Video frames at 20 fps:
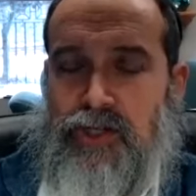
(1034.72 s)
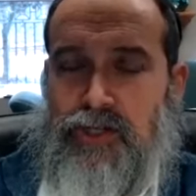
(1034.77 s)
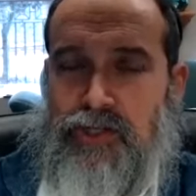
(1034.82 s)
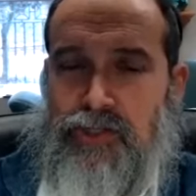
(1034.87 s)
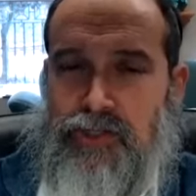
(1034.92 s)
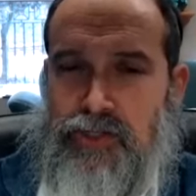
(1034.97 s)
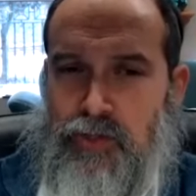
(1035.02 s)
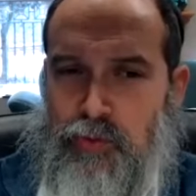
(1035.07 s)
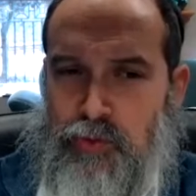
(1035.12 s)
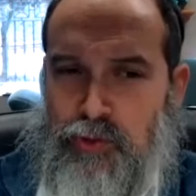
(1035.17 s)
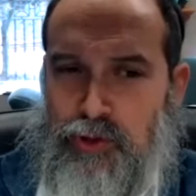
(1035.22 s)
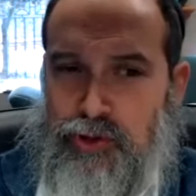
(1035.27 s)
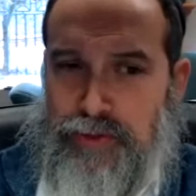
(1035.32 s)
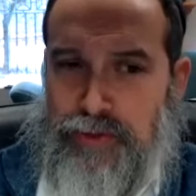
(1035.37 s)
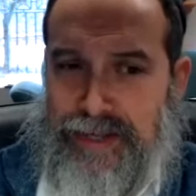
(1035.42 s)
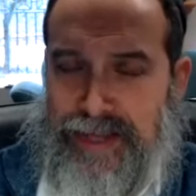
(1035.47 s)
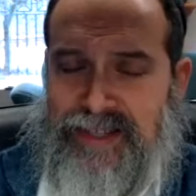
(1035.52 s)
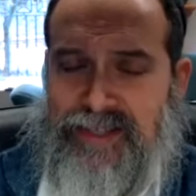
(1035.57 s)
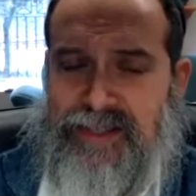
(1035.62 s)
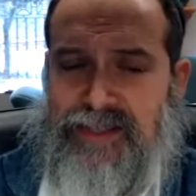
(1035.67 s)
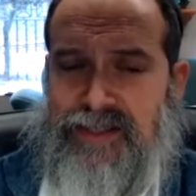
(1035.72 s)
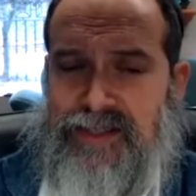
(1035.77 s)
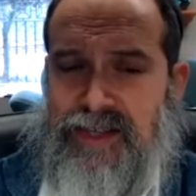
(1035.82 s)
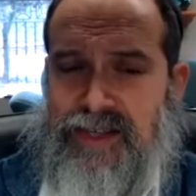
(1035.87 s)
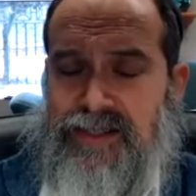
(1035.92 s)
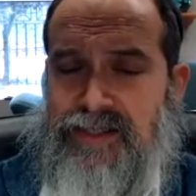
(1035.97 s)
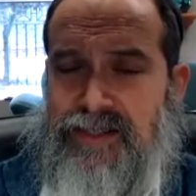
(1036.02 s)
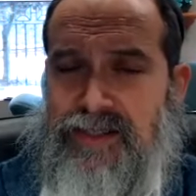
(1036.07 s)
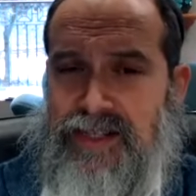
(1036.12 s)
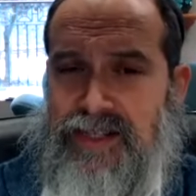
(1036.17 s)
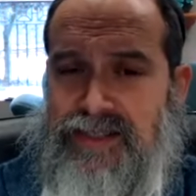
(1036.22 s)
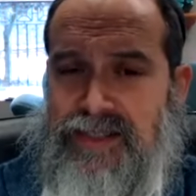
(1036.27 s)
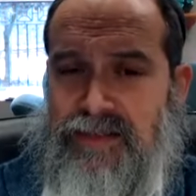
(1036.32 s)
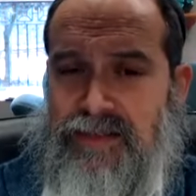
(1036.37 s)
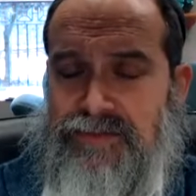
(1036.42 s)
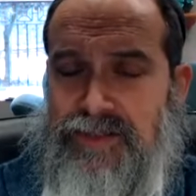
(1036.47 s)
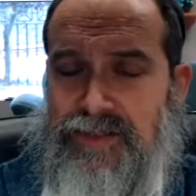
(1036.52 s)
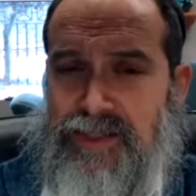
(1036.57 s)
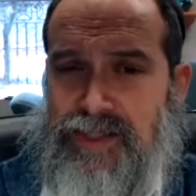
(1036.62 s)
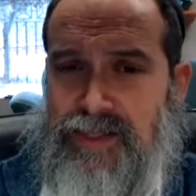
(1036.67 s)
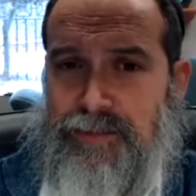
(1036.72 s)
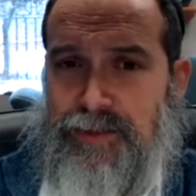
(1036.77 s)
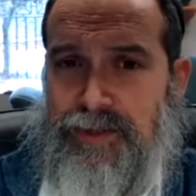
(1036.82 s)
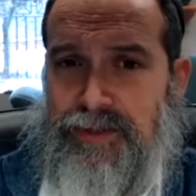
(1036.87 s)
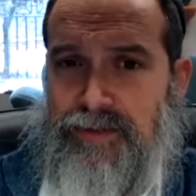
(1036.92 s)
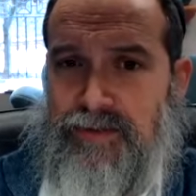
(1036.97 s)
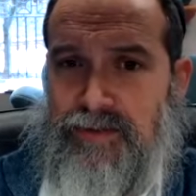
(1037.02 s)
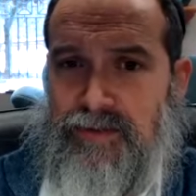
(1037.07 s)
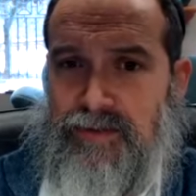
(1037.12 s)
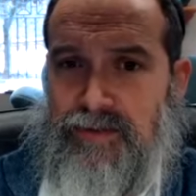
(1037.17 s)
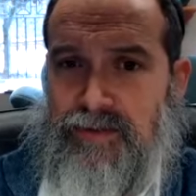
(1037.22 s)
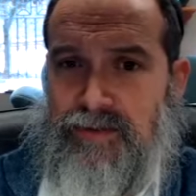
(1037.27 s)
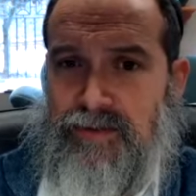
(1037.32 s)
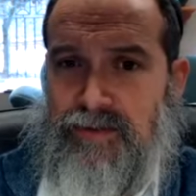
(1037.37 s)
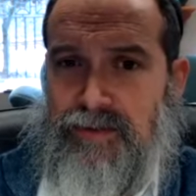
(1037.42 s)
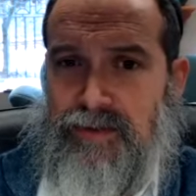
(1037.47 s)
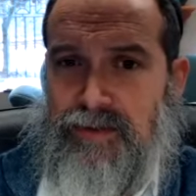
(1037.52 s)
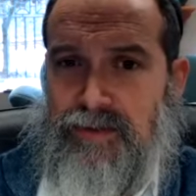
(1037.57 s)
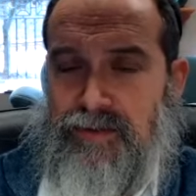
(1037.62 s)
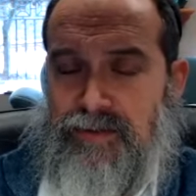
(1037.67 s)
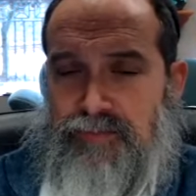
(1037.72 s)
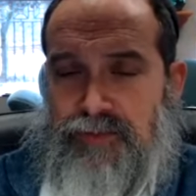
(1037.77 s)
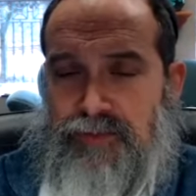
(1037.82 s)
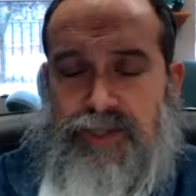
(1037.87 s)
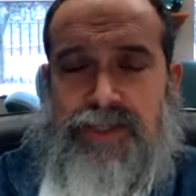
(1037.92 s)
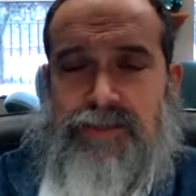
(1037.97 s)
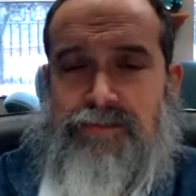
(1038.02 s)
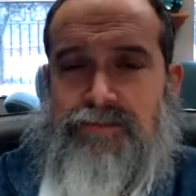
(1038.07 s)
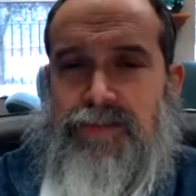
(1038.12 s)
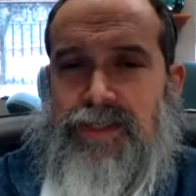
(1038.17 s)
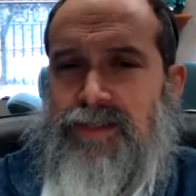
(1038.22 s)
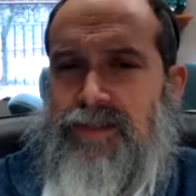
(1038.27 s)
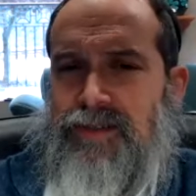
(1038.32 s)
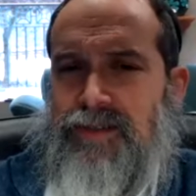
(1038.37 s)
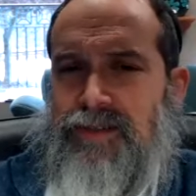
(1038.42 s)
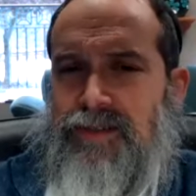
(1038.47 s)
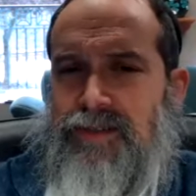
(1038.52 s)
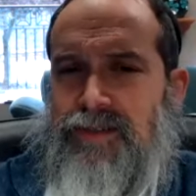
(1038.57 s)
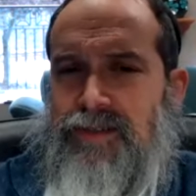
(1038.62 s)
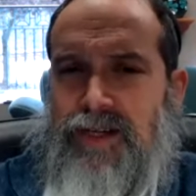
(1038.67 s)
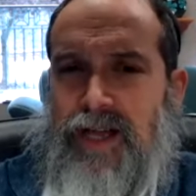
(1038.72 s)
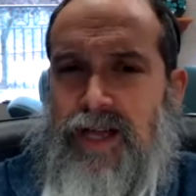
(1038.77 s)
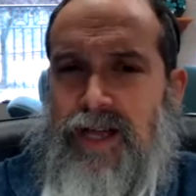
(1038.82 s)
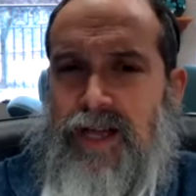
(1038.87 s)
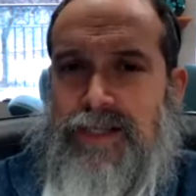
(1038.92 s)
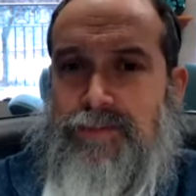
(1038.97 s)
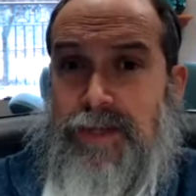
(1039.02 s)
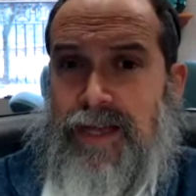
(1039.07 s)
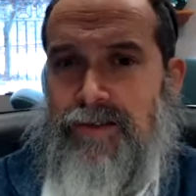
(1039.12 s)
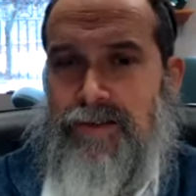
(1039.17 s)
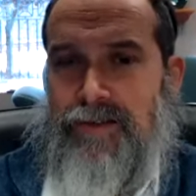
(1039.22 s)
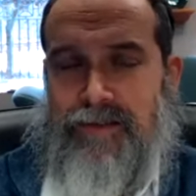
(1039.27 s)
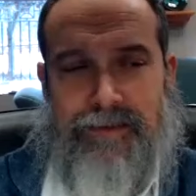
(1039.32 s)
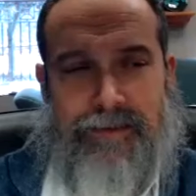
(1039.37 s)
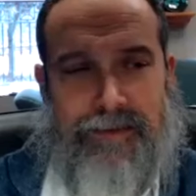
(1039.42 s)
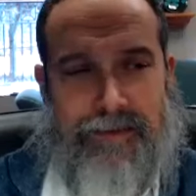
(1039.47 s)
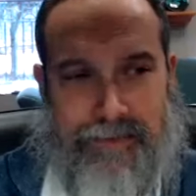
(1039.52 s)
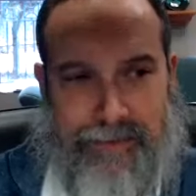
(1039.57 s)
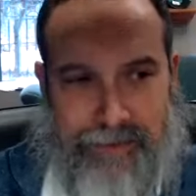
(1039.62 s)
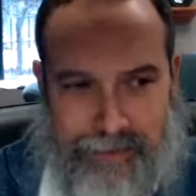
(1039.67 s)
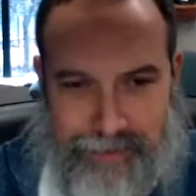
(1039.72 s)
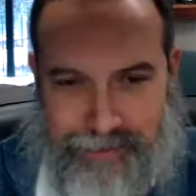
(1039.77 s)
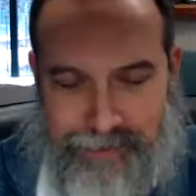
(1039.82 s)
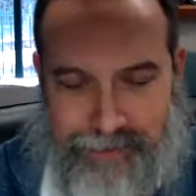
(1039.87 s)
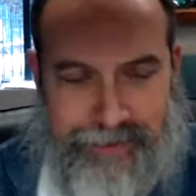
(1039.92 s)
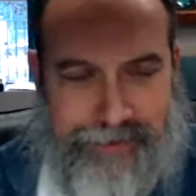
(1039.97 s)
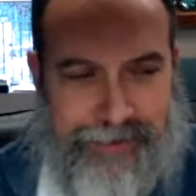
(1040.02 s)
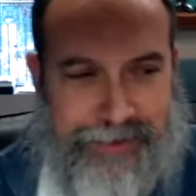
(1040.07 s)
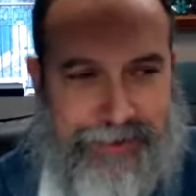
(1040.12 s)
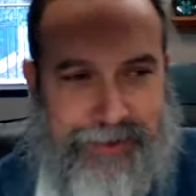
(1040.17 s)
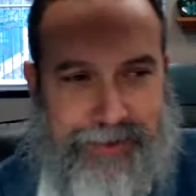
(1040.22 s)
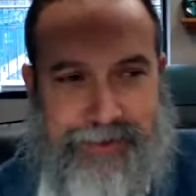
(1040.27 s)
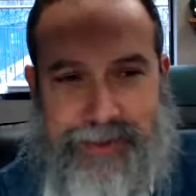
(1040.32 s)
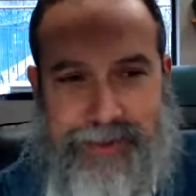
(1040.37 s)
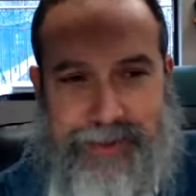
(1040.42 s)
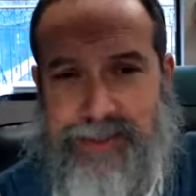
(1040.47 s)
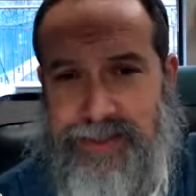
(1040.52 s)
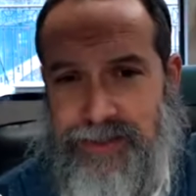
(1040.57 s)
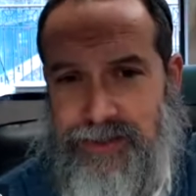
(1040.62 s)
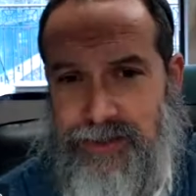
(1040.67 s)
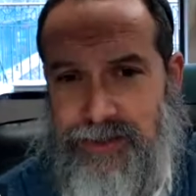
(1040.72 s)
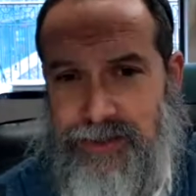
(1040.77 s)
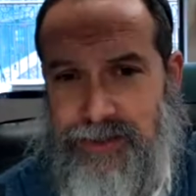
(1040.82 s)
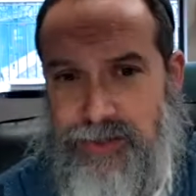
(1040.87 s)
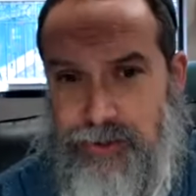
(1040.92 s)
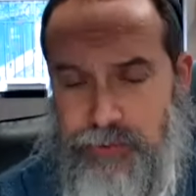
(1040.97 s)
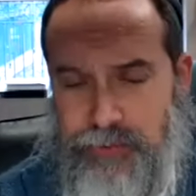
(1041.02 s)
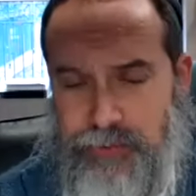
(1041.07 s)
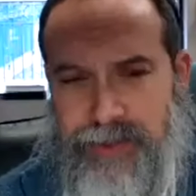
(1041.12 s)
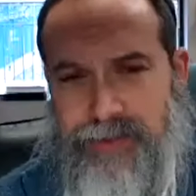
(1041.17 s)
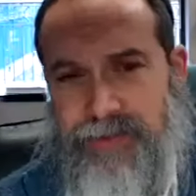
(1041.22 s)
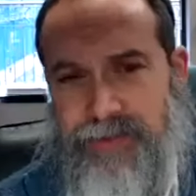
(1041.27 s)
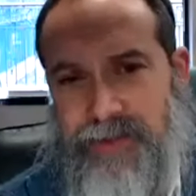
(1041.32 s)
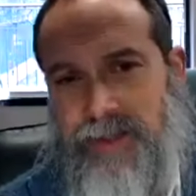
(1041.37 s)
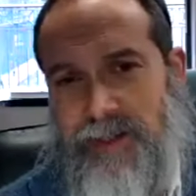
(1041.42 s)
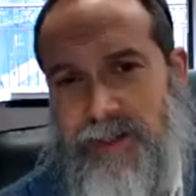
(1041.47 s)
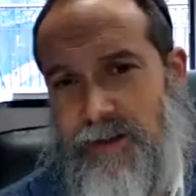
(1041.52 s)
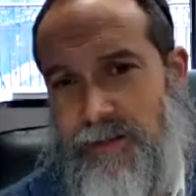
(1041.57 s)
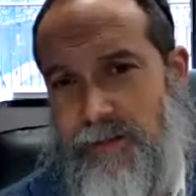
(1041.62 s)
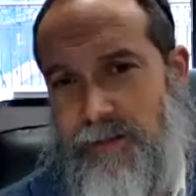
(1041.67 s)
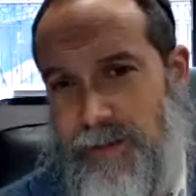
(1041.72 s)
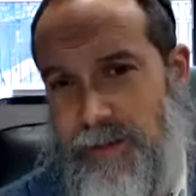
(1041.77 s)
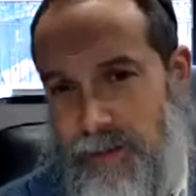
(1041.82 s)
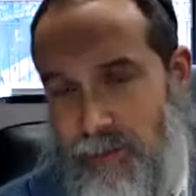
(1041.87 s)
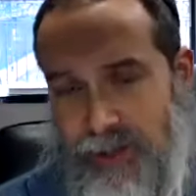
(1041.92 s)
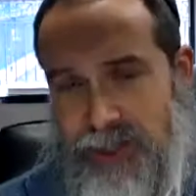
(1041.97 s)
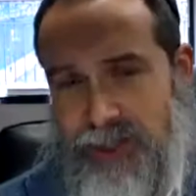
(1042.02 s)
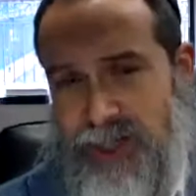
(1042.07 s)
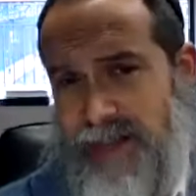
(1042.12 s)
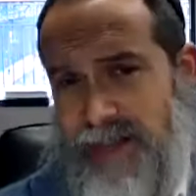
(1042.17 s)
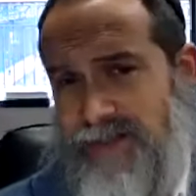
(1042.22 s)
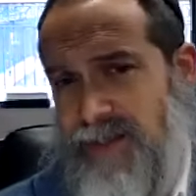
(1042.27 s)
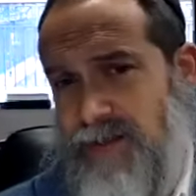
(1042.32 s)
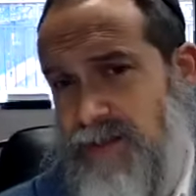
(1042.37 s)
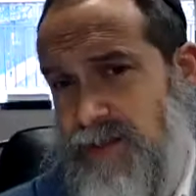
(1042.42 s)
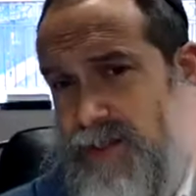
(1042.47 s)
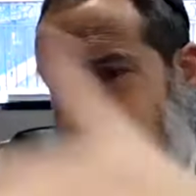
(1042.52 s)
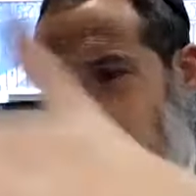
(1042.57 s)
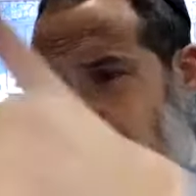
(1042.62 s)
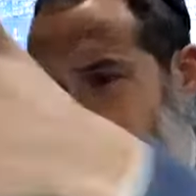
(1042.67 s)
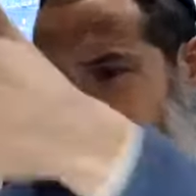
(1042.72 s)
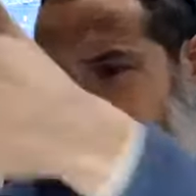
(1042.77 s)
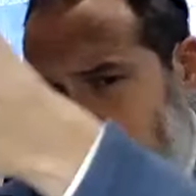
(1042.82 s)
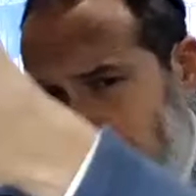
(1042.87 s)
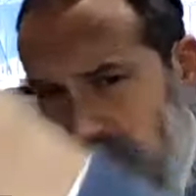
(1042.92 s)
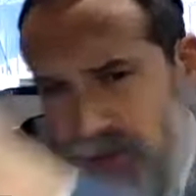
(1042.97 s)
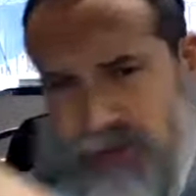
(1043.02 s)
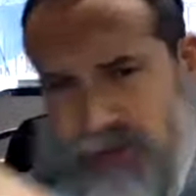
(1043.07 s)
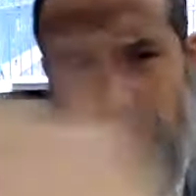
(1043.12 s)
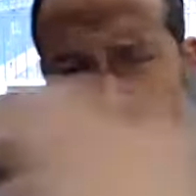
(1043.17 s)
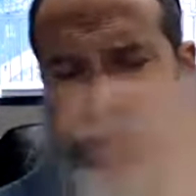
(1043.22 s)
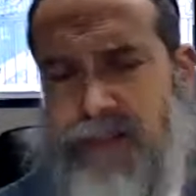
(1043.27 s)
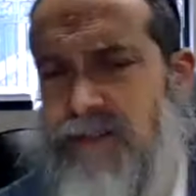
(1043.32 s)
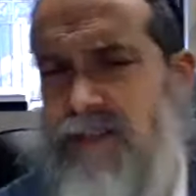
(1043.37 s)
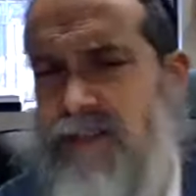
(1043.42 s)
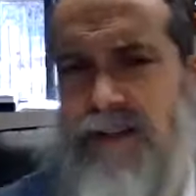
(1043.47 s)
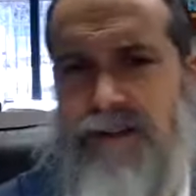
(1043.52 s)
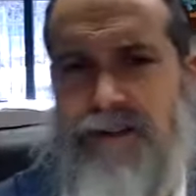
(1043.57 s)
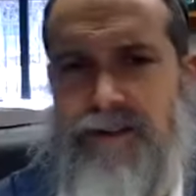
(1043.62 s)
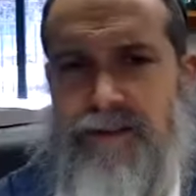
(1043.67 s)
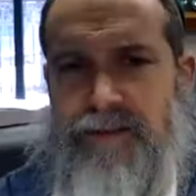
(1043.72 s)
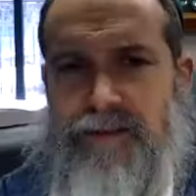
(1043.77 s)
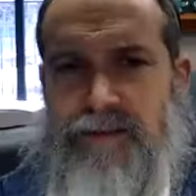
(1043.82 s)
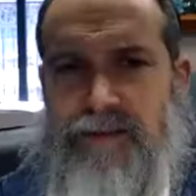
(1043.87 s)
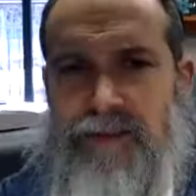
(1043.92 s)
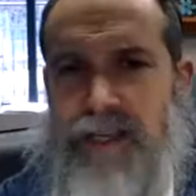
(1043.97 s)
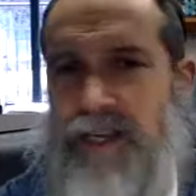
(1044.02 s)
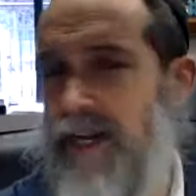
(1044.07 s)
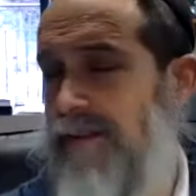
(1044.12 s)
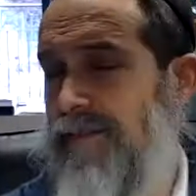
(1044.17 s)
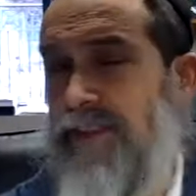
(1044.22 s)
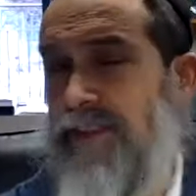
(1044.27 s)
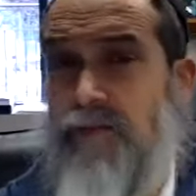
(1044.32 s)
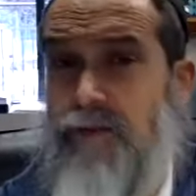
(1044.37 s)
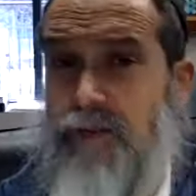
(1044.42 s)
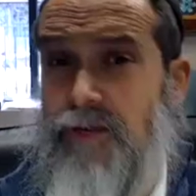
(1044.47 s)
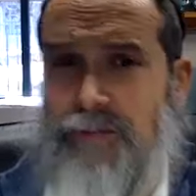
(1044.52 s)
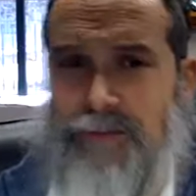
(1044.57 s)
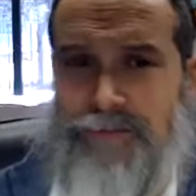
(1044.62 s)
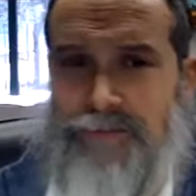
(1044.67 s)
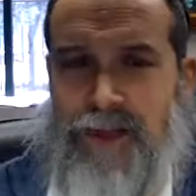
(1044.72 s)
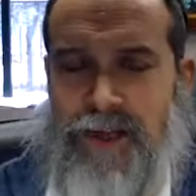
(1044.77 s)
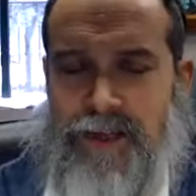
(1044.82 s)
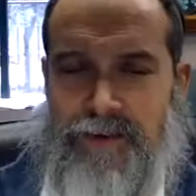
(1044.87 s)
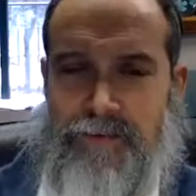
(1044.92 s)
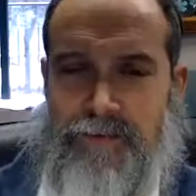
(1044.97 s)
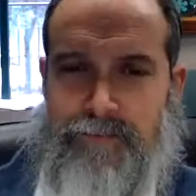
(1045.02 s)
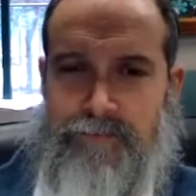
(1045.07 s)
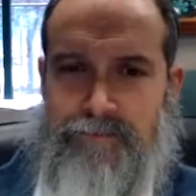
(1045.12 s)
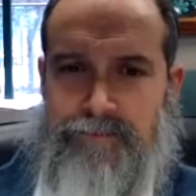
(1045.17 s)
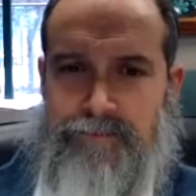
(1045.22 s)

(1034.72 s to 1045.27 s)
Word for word: So exercising that self-discipline brings meaning to God's plan. Here, you, these things you do eat, but I want you to have some self-discipline. Don't eat that, and everything would have been fine.